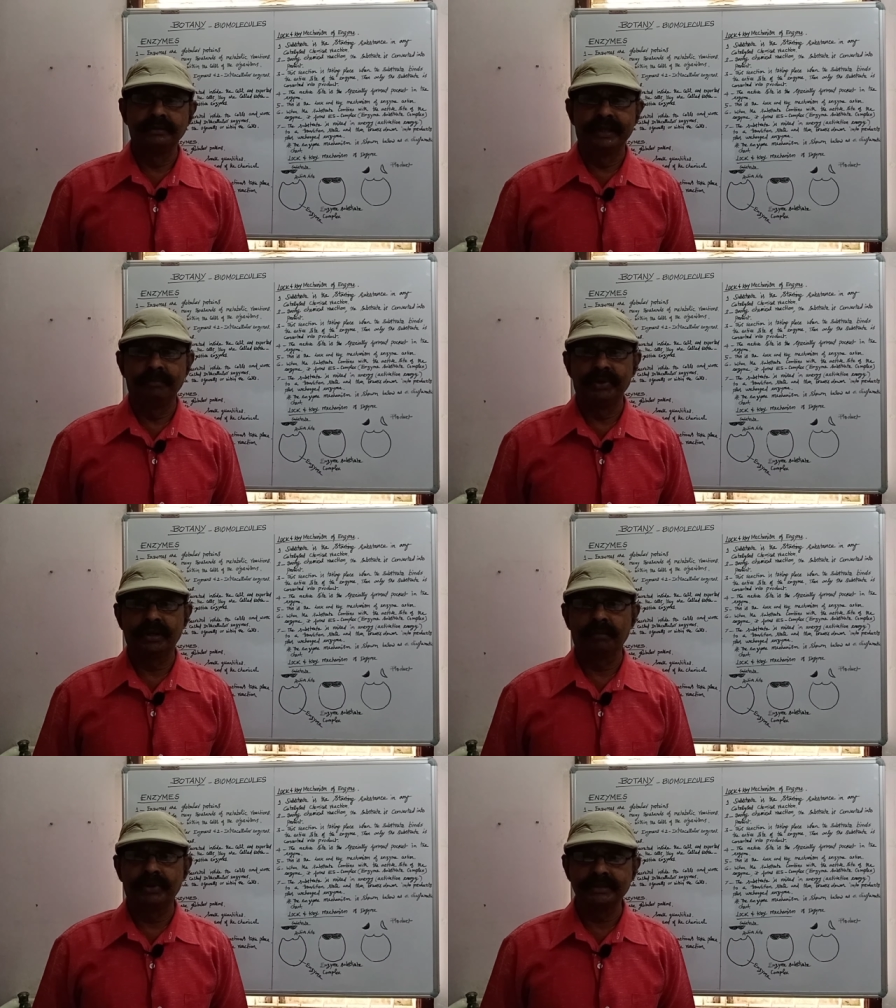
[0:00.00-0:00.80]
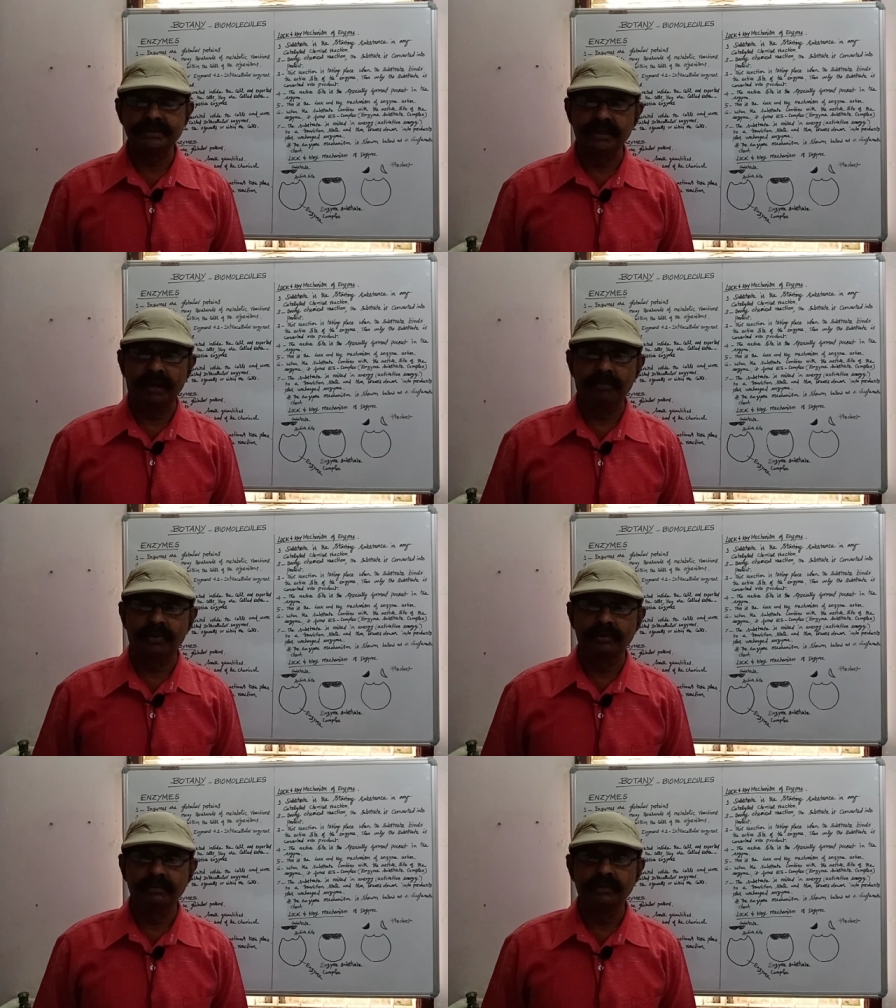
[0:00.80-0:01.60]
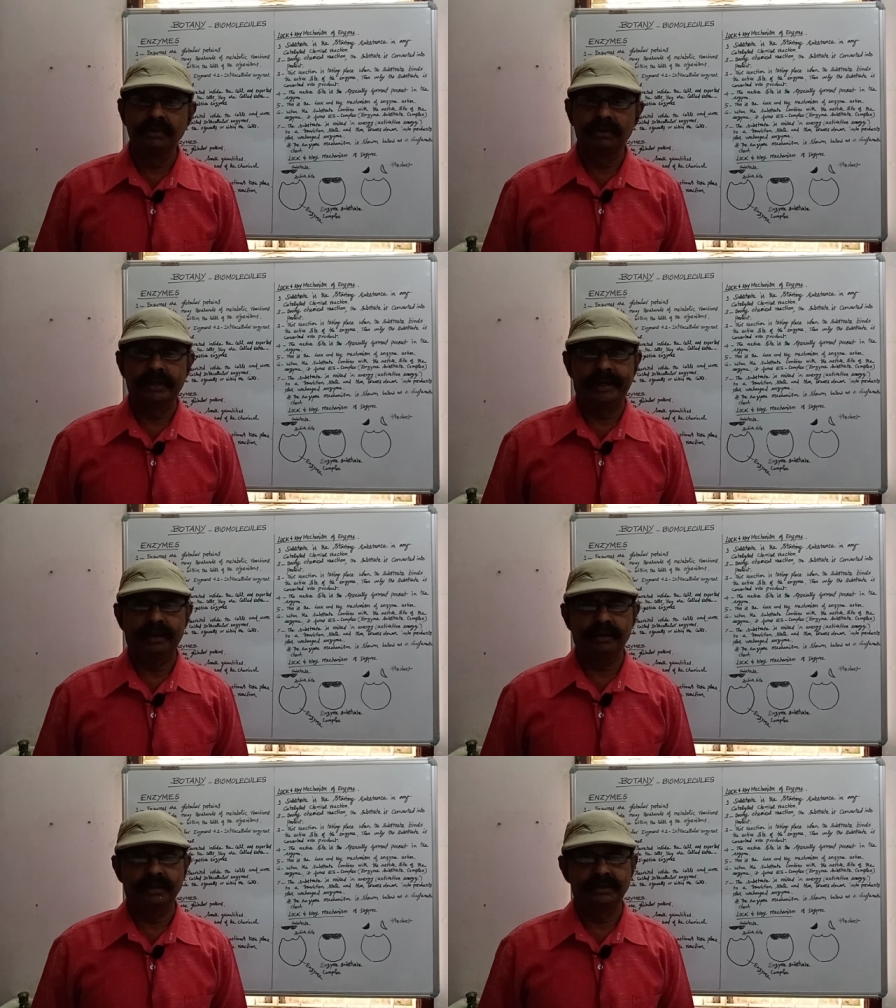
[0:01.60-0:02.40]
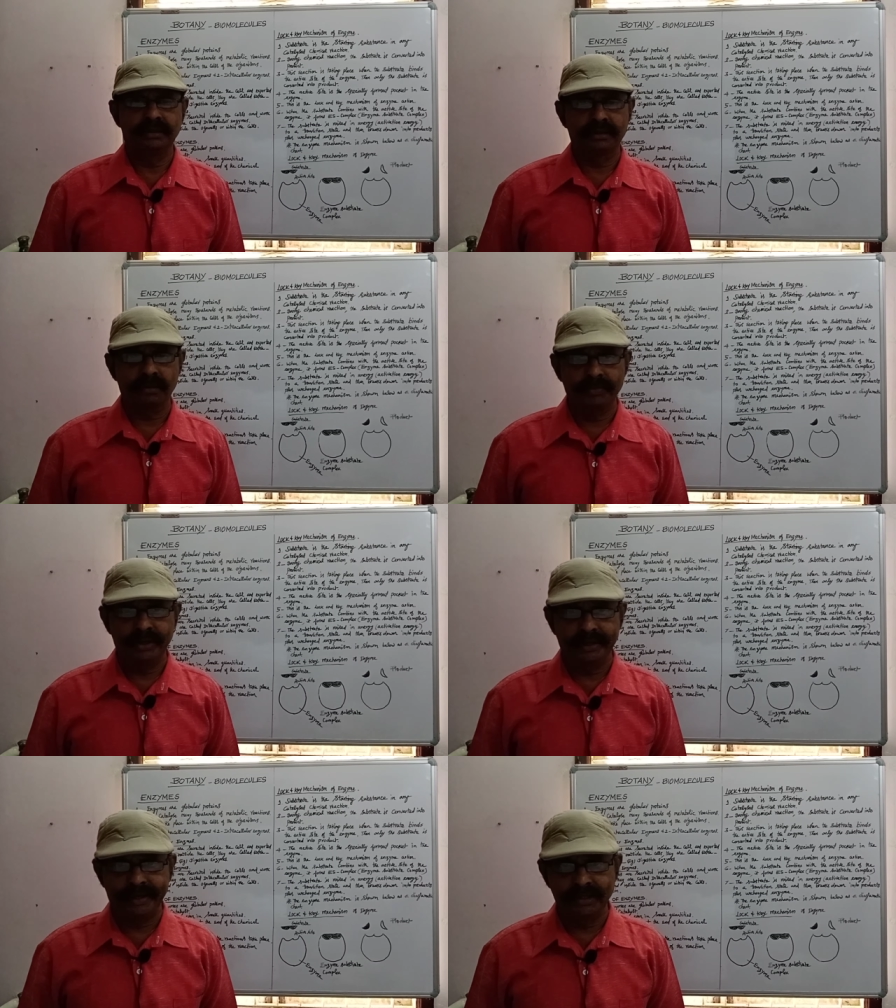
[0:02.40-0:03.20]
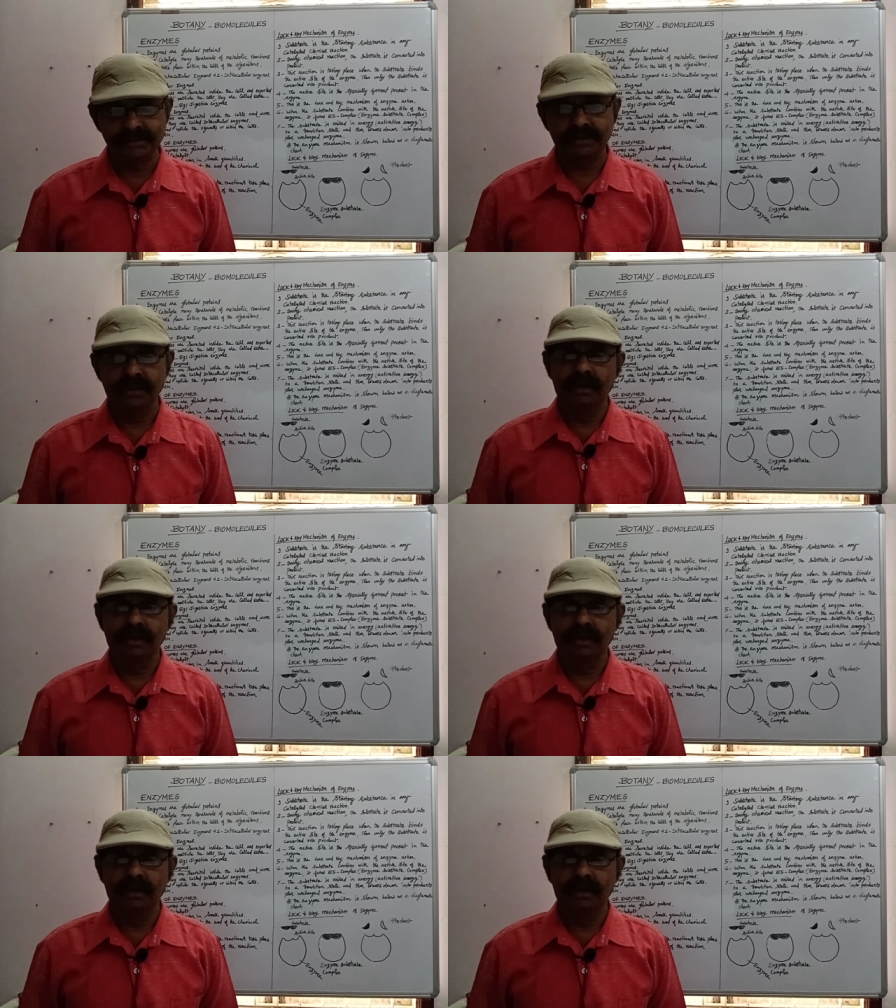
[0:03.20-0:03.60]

they become unstable, high energy intermediates.